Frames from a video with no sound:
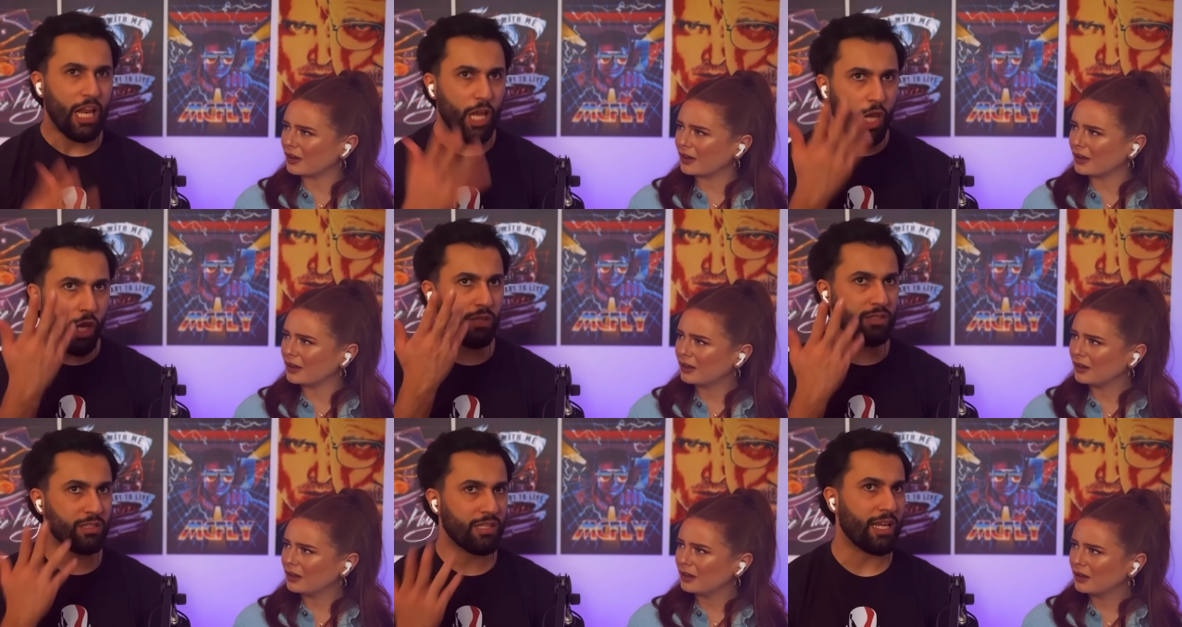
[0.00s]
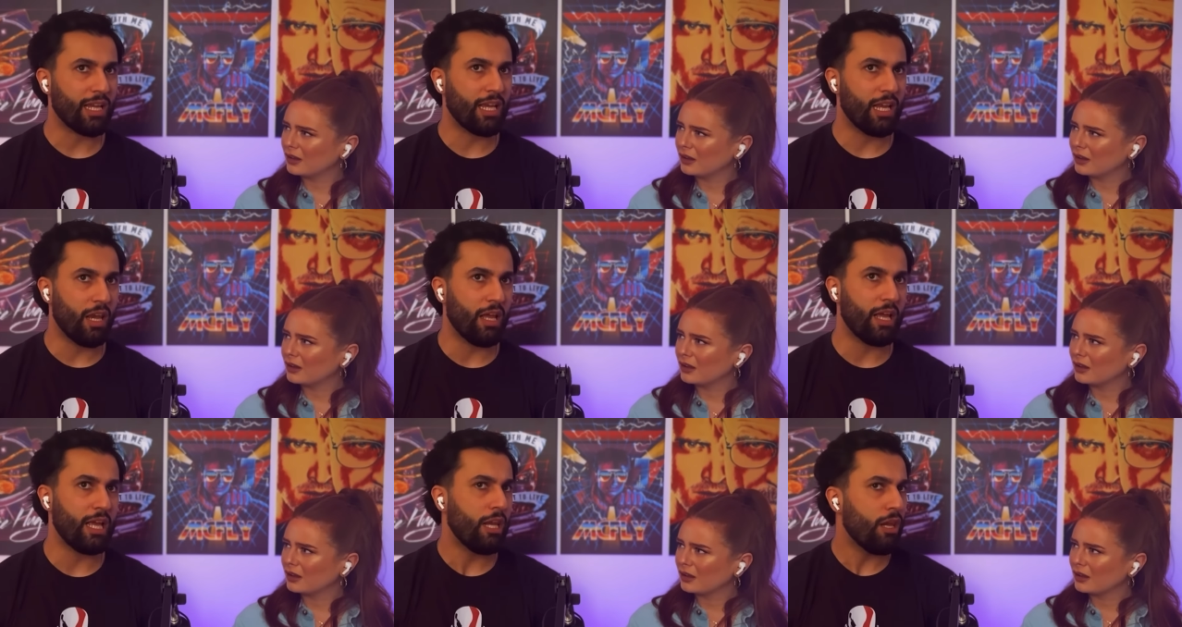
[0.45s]
Speaker 1: looks
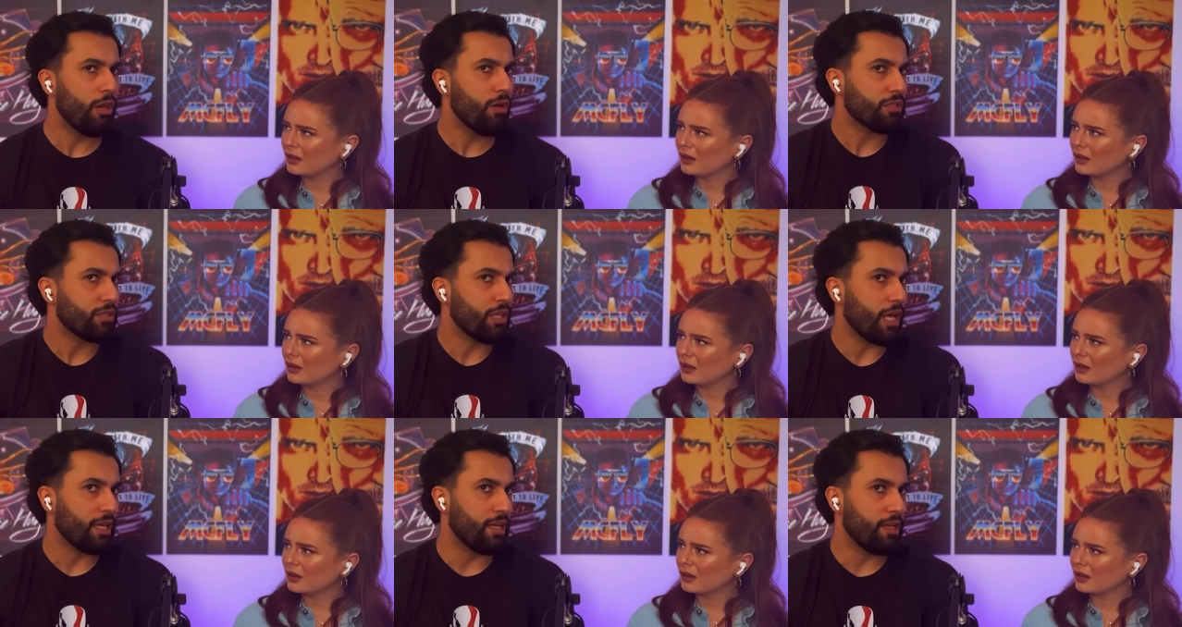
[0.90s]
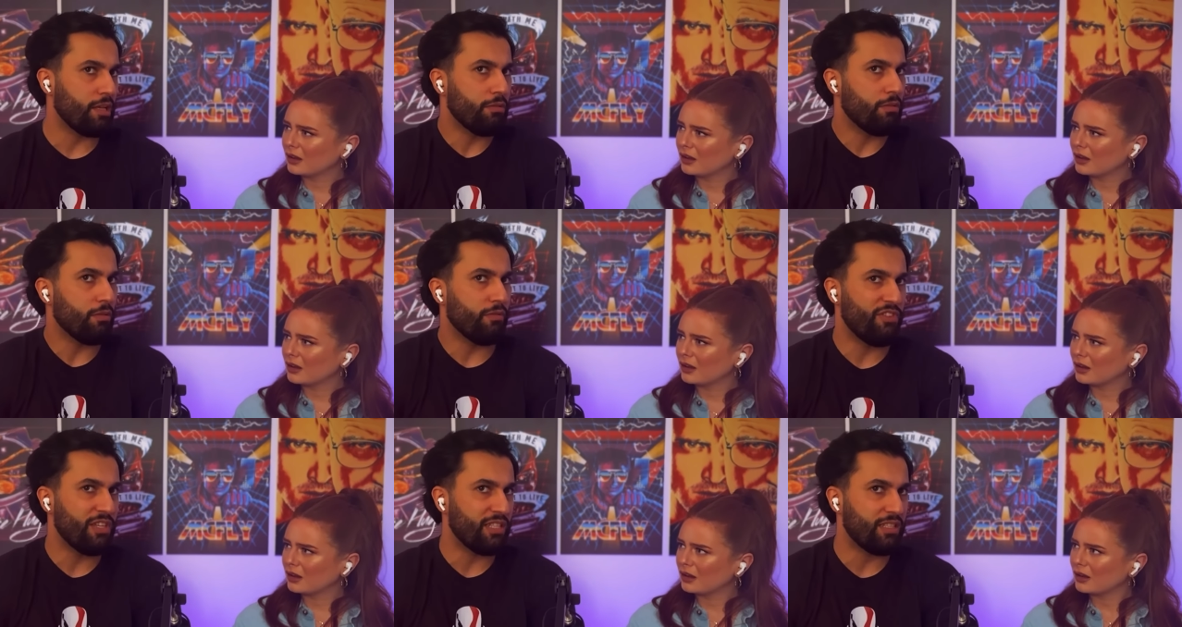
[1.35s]
like he
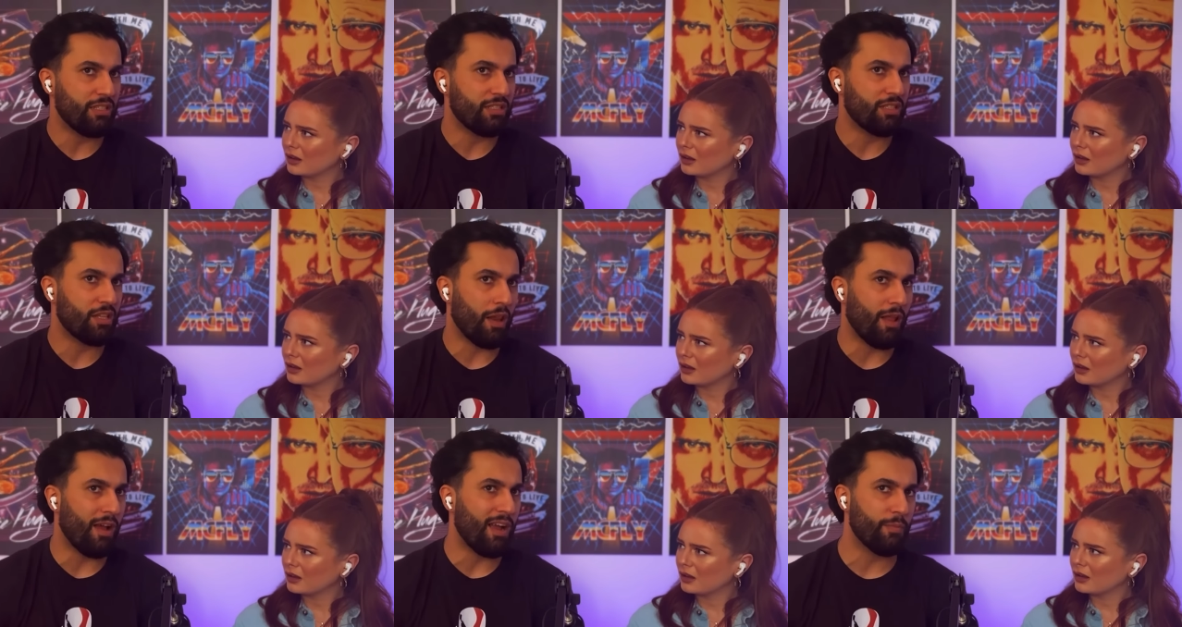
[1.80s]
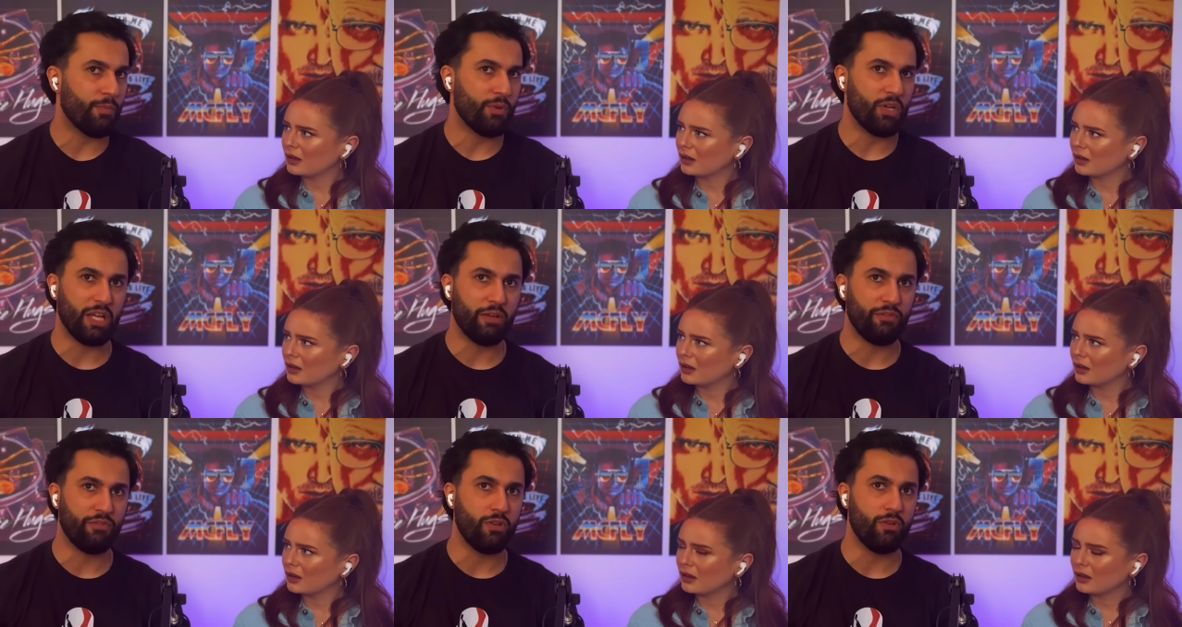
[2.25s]
visits the library a
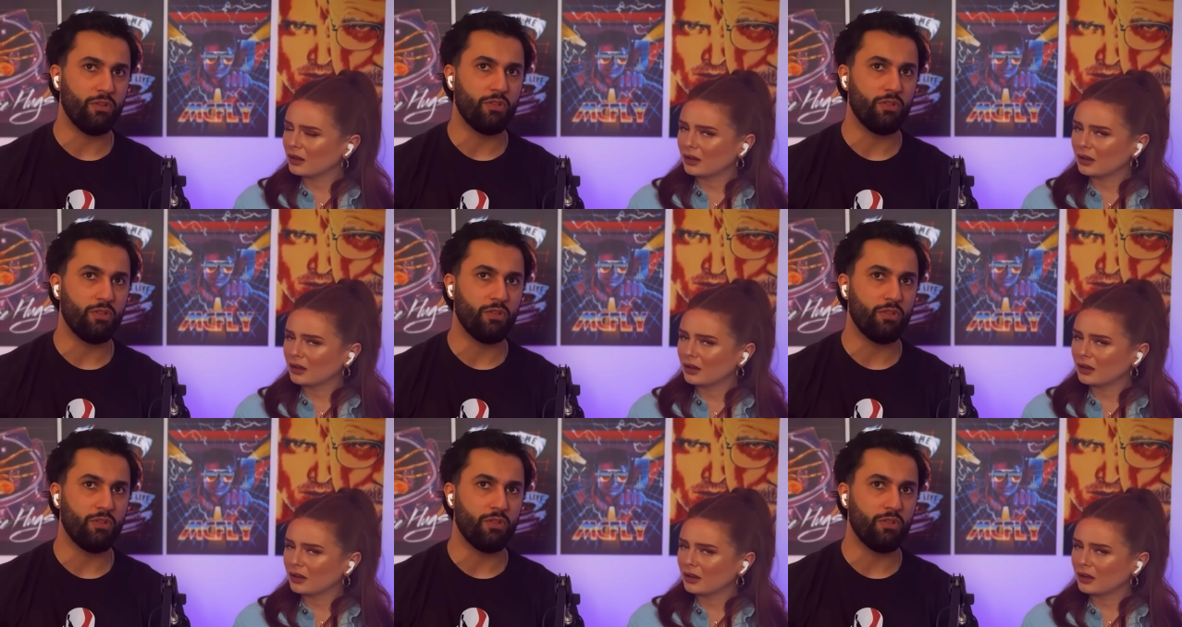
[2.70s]
few